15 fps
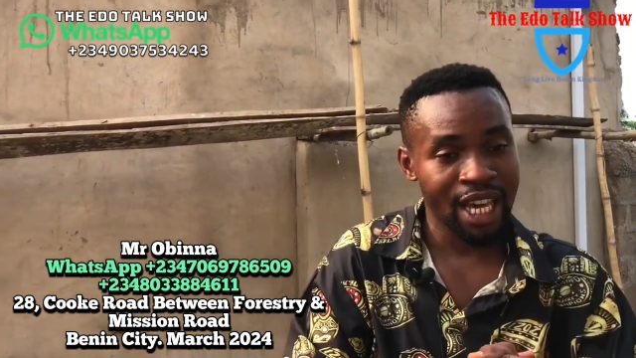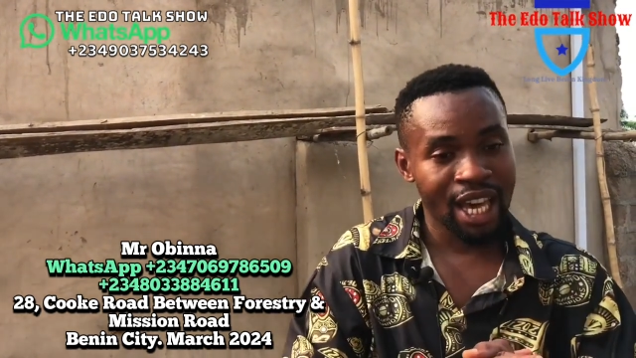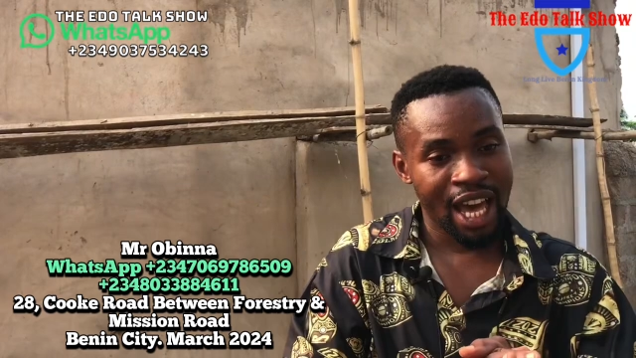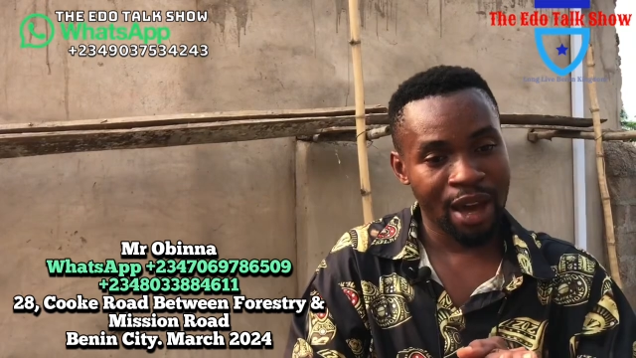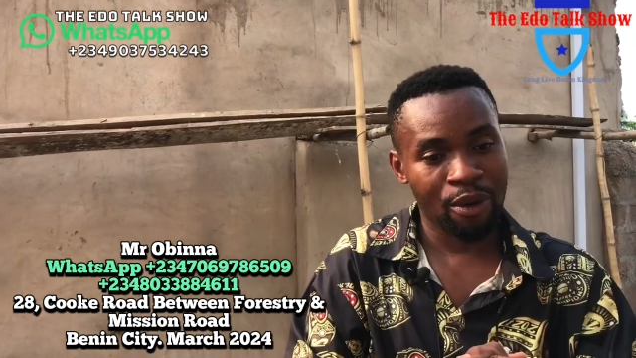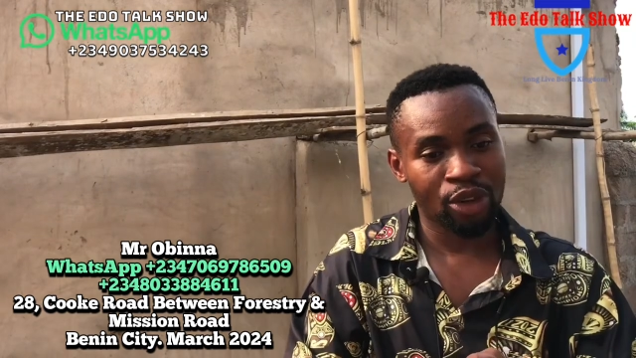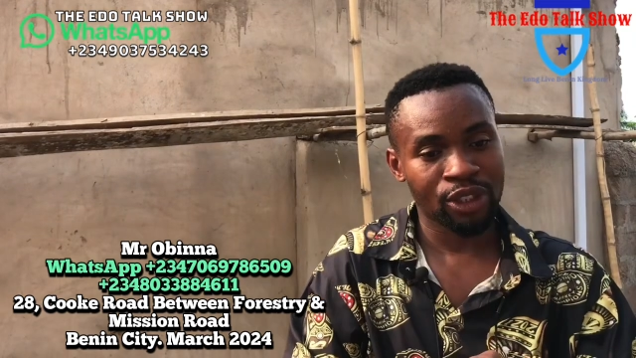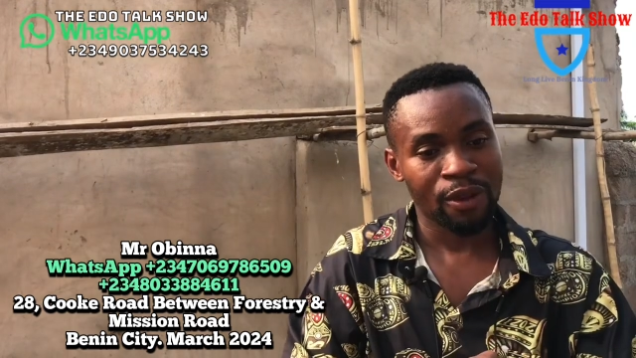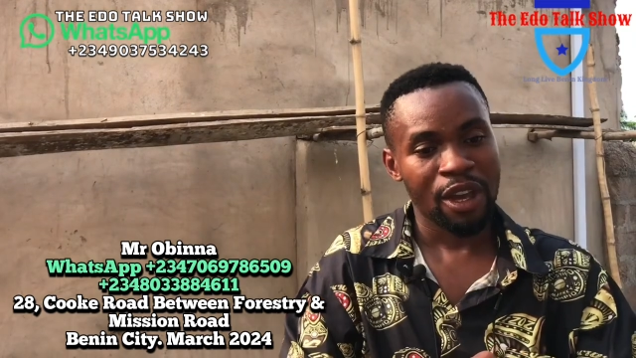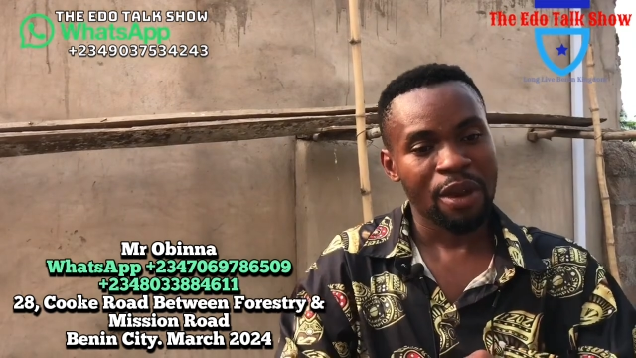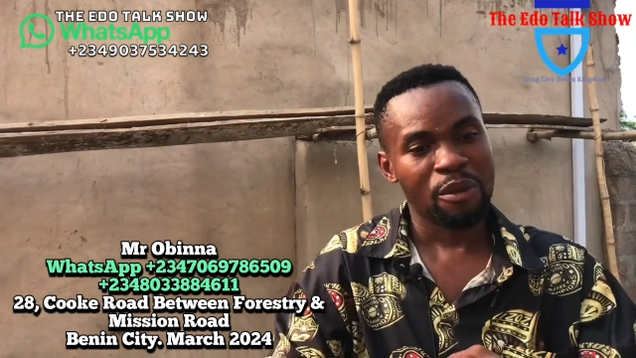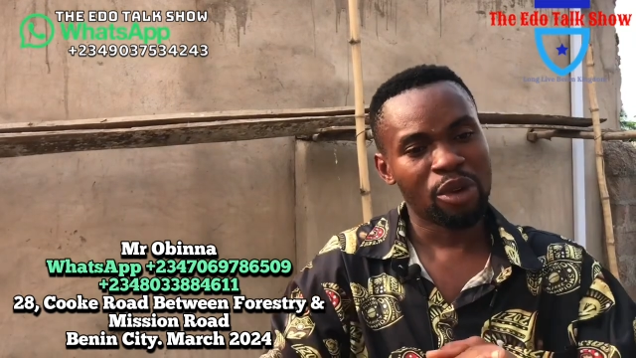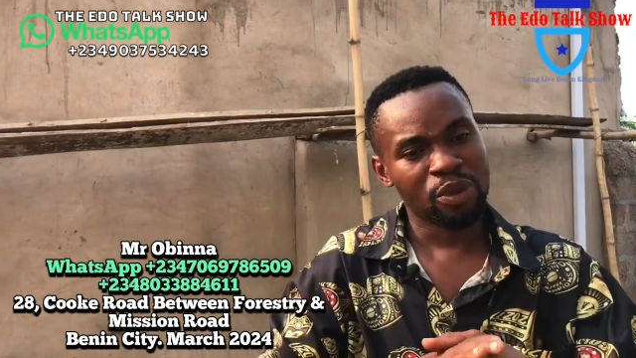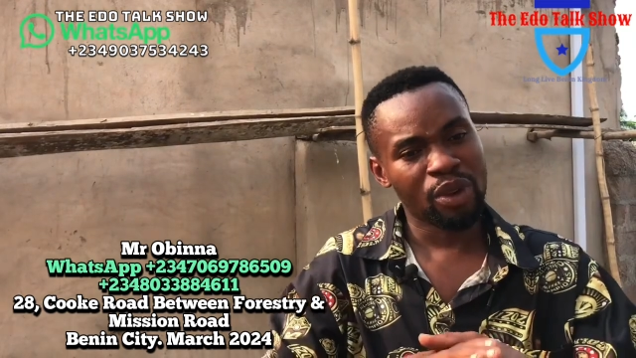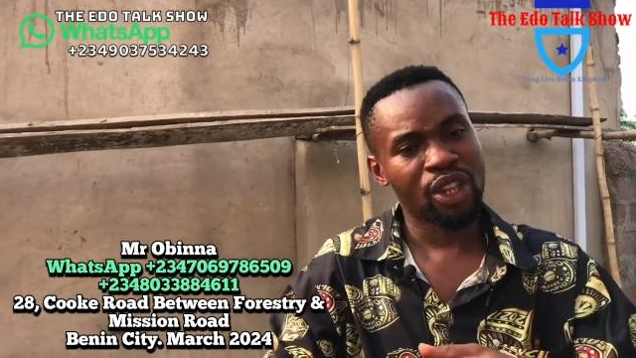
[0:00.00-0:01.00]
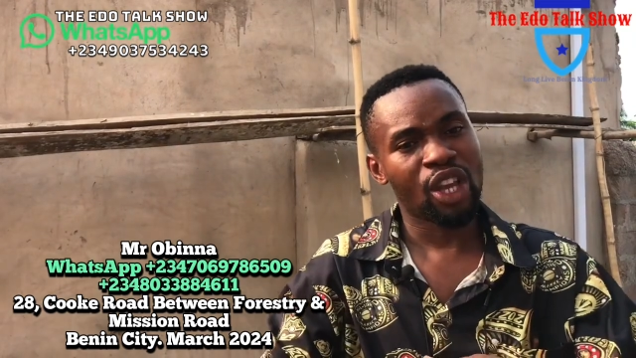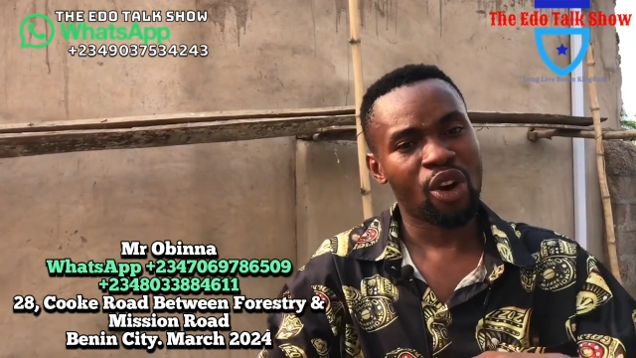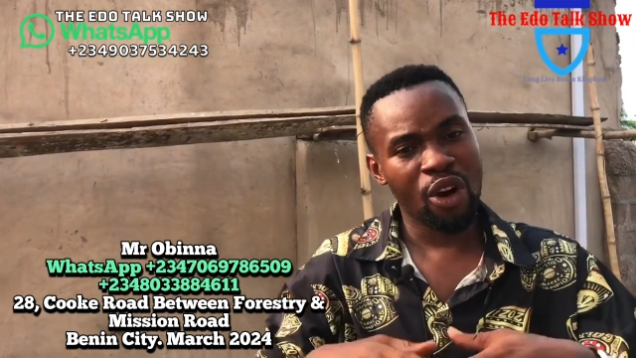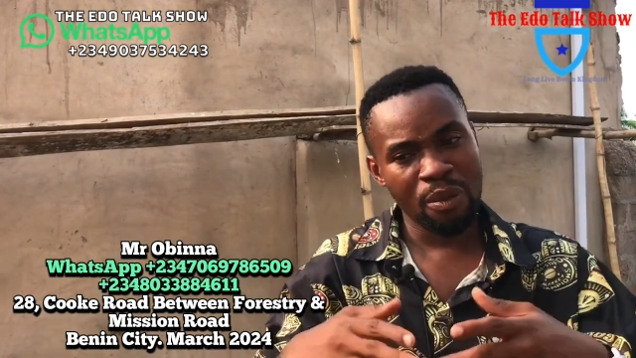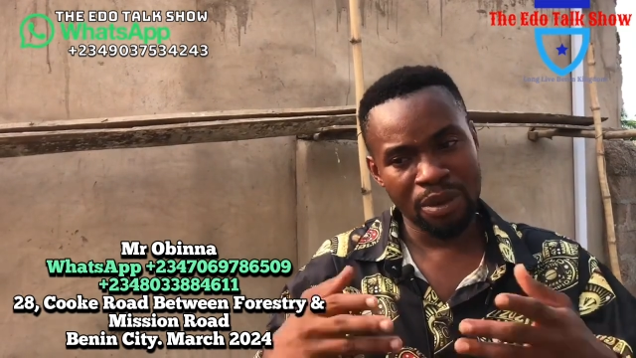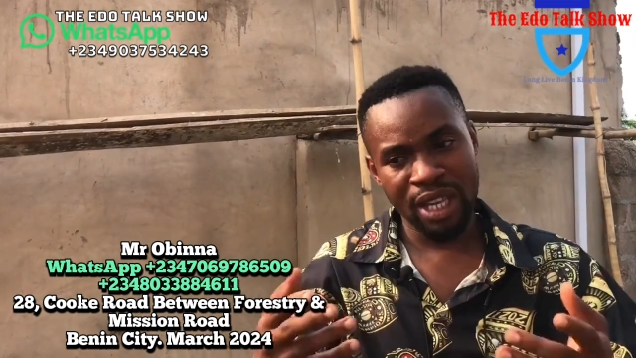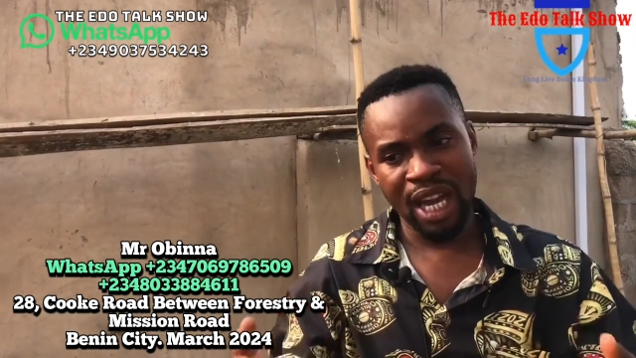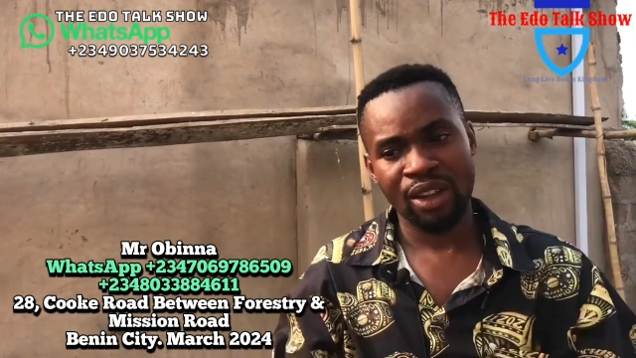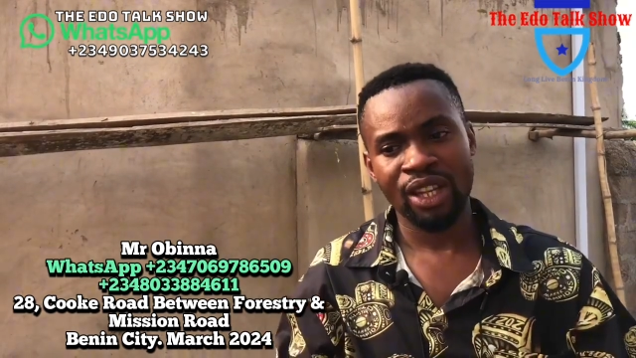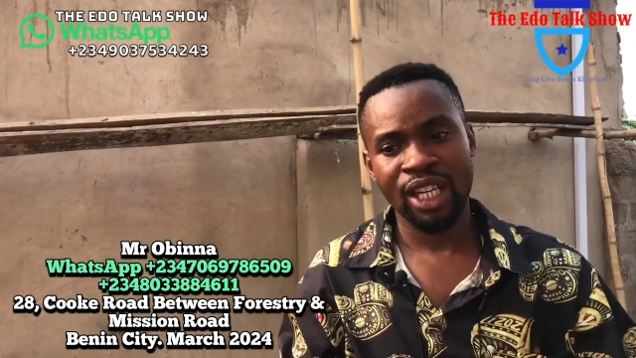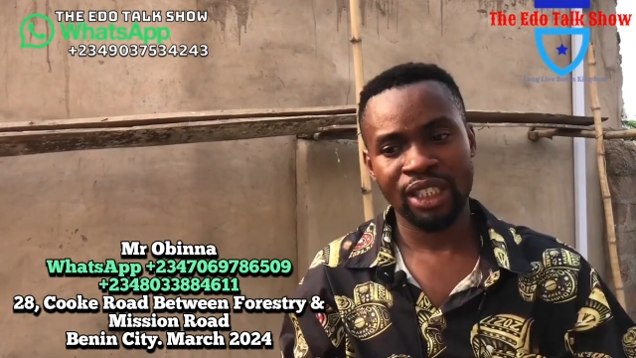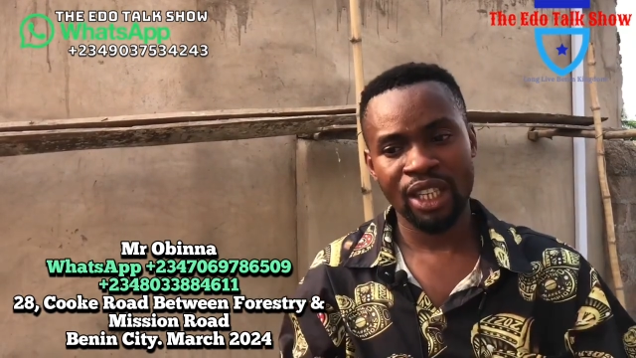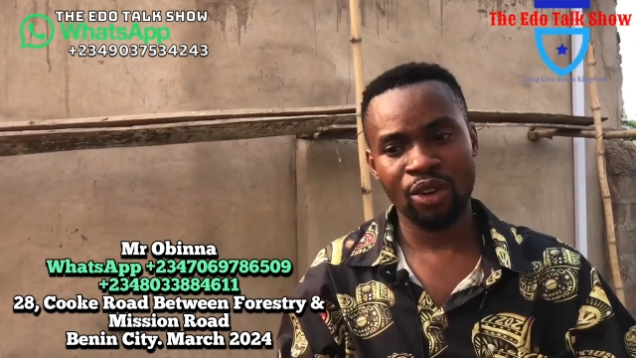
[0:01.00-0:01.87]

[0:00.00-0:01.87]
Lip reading: because most people they call me after I say,